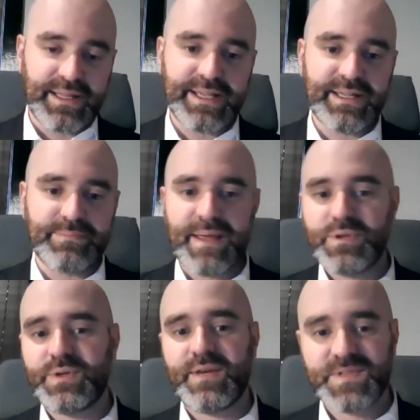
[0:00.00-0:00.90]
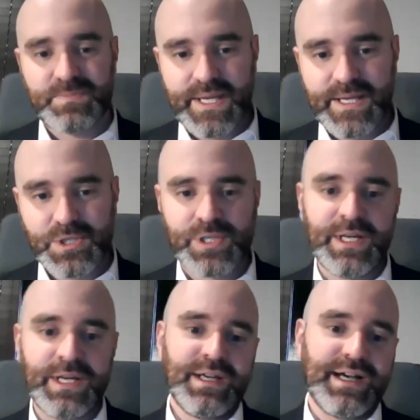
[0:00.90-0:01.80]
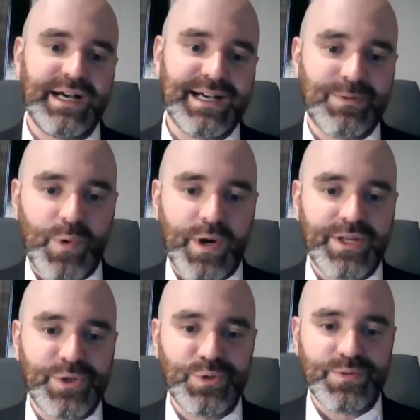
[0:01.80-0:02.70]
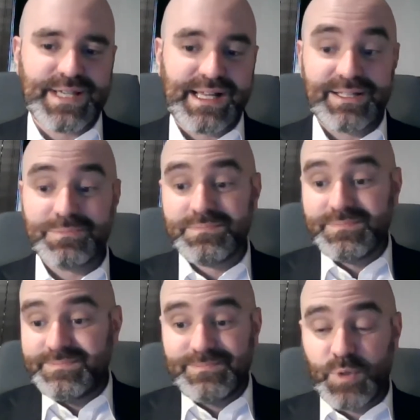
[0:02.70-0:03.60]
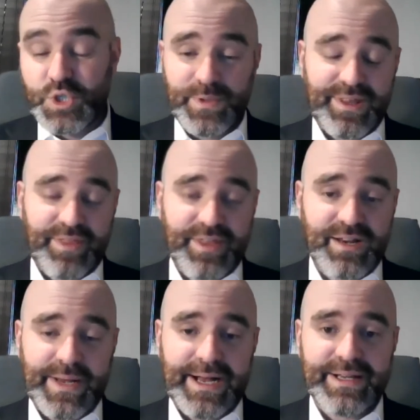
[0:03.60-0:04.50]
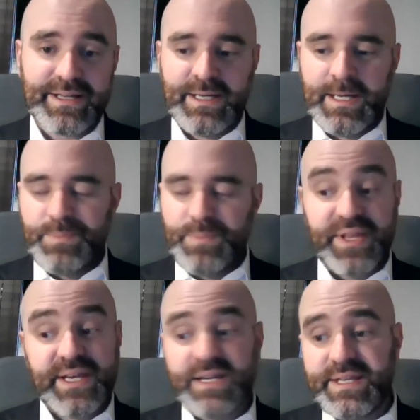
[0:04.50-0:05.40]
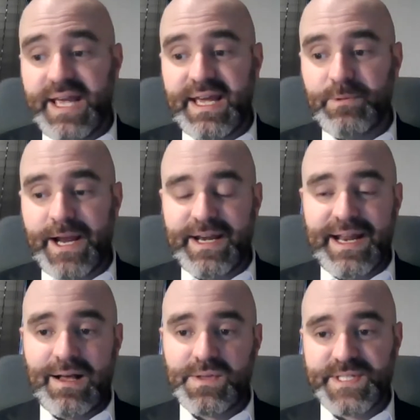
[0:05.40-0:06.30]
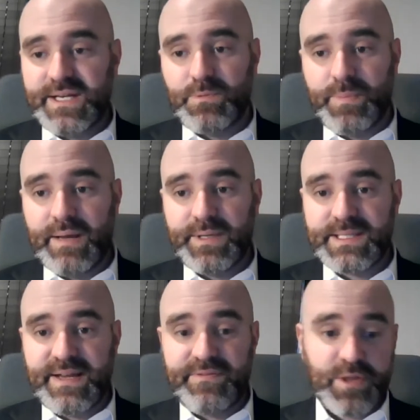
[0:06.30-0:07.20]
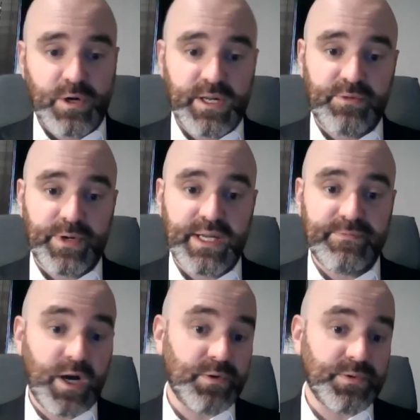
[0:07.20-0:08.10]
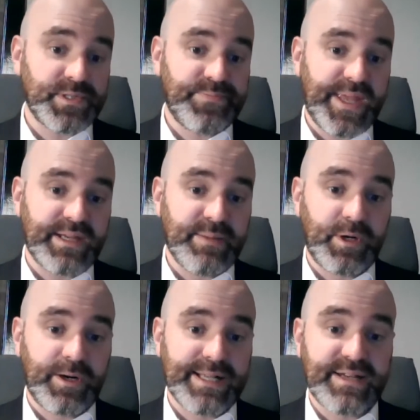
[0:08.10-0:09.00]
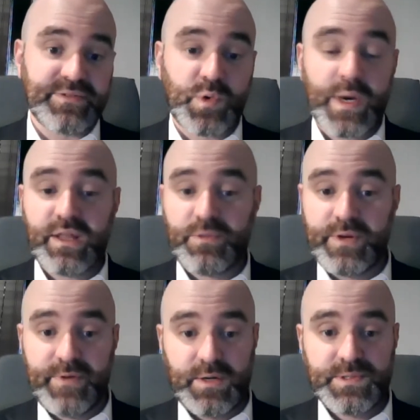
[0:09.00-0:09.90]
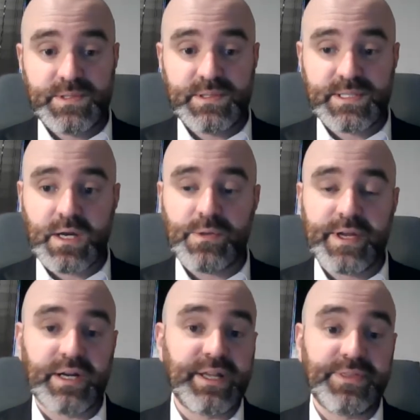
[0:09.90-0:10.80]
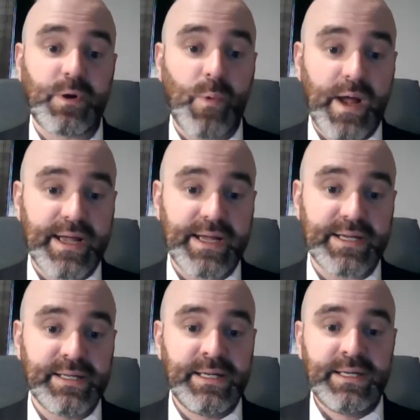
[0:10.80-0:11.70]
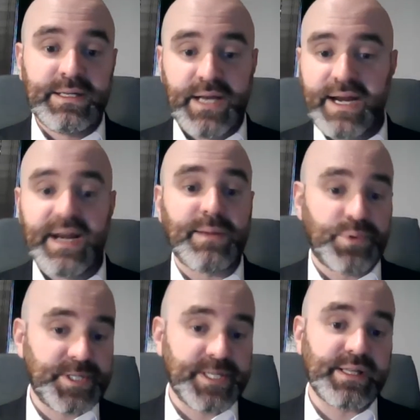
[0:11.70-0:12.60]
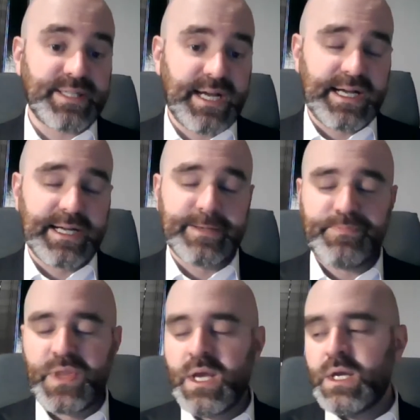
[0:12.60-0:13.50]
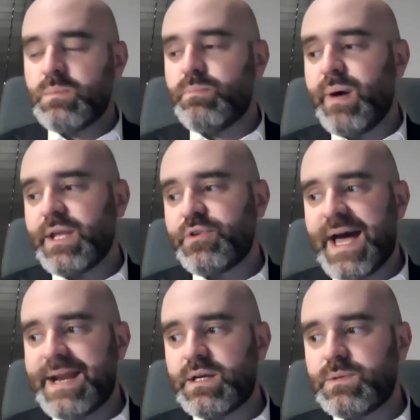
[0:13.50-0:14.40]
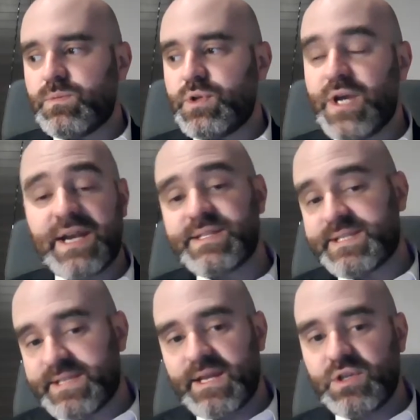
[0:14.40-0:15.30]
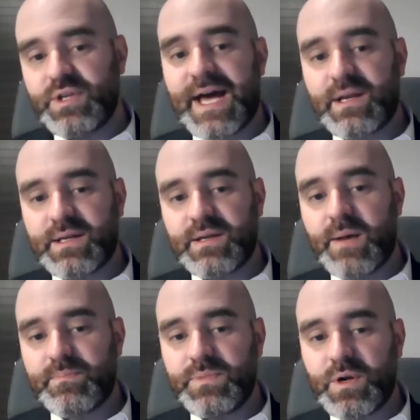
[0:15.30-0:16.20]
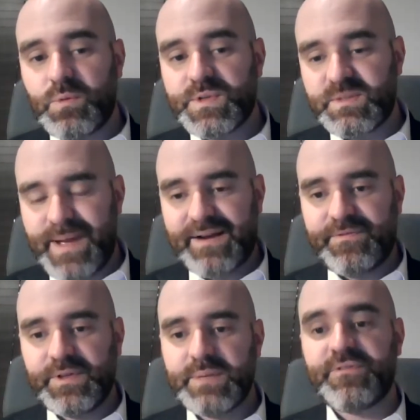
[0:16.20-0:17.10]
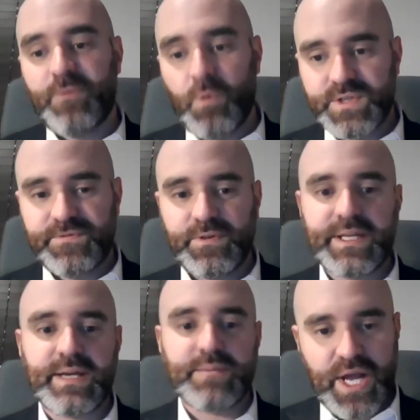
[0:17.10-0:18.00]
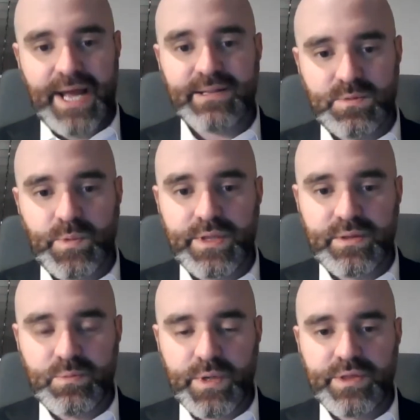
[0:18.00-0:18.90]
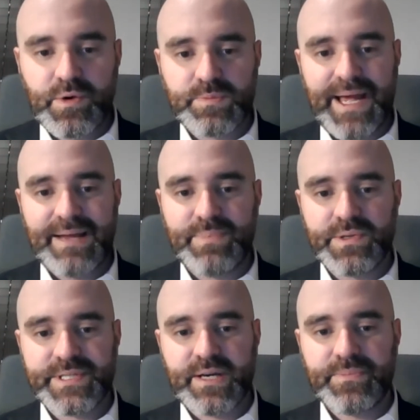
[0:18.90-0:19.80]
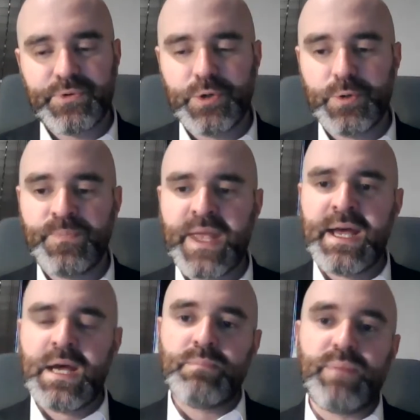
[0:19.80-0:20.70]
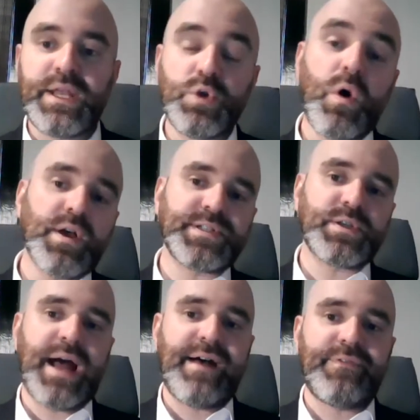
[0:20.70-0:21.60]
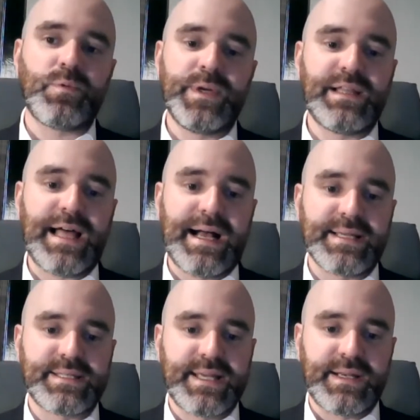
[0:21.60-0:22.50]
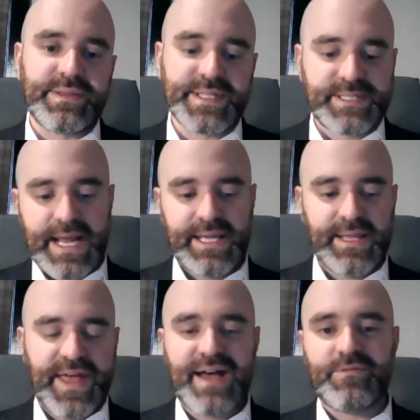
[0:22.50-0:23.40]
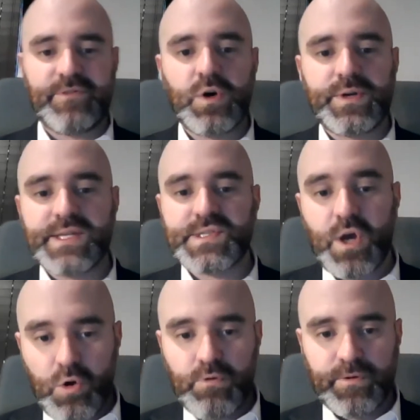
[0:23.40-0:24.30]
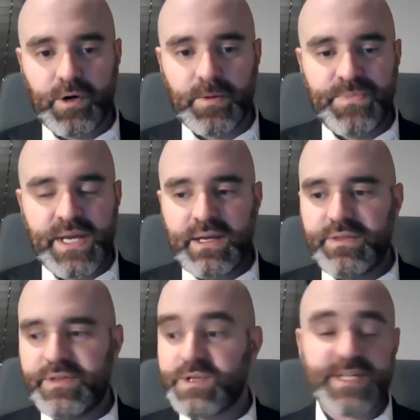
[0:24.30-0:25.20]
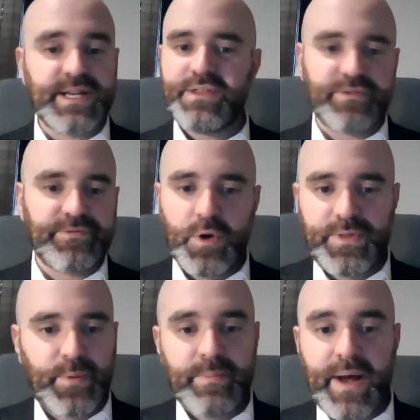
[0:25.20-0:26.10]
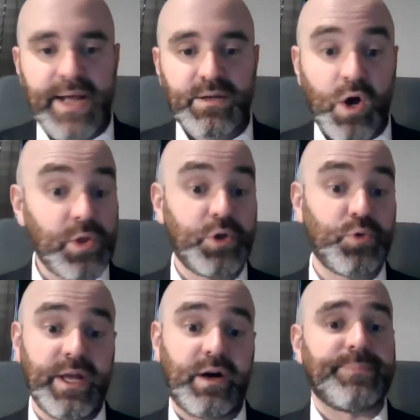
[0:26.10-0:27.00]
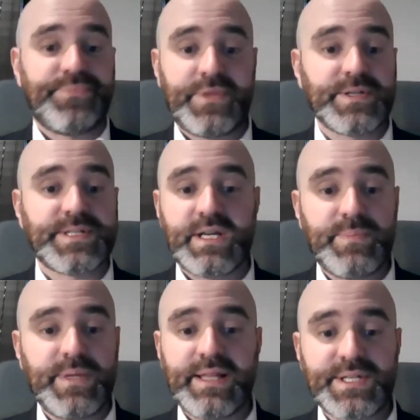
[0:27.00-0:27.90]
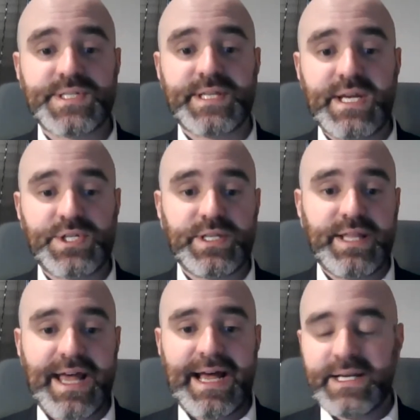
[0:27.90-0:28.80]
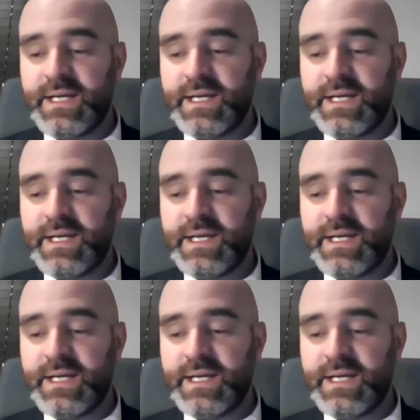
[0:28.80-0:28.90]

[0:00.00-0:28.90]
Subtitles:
and maybe you give a speech where you tell them what you really think about it. But at the end of the day, right now, Senate Republicans have 33 votes and Democrats have 23 votes. So they're going to get their way 99% of the time. But you gotta dissent, you gotta respectfully but forcefully object when those bad bills come through. But you also have to realize that the second that vote is over, there's another vote that we might all agree on. There's going to be legislation that